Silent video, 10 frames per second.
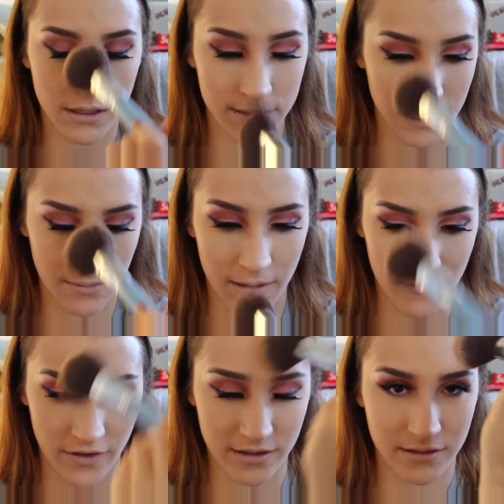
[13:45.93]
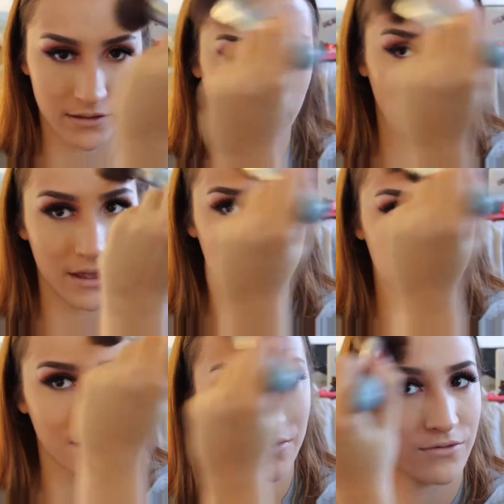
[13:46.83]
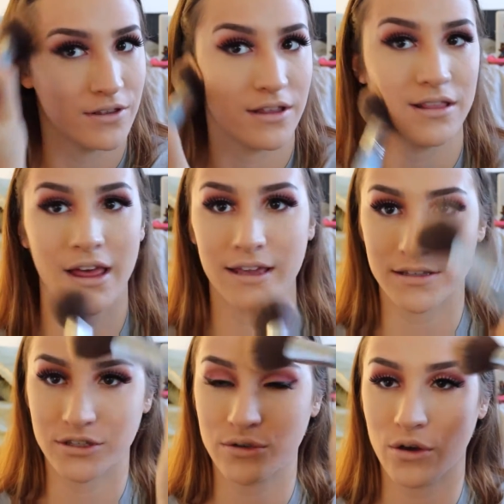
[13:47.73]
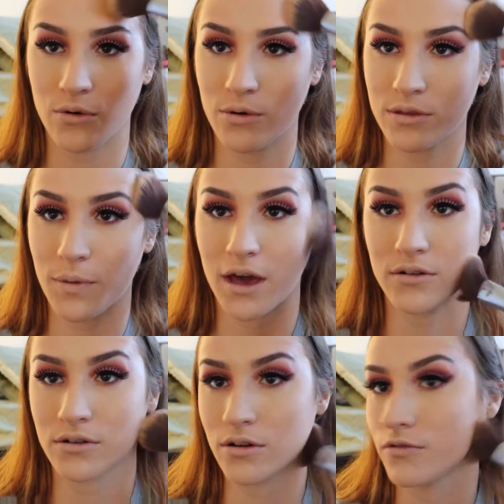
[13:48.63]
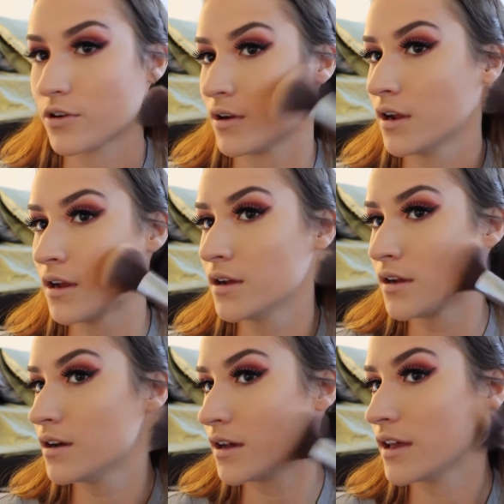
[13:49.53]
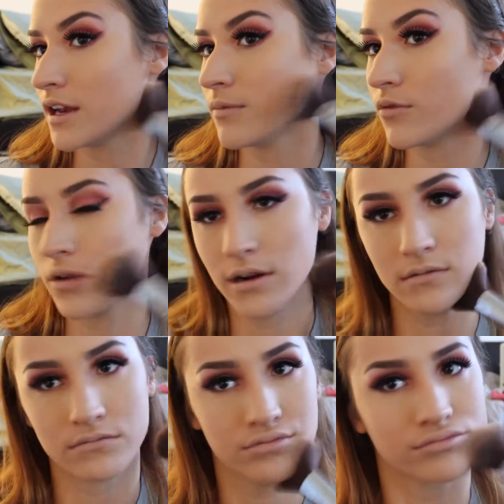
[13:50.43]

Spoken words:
set my face a little bit, because I don't really like to go with powder over anymore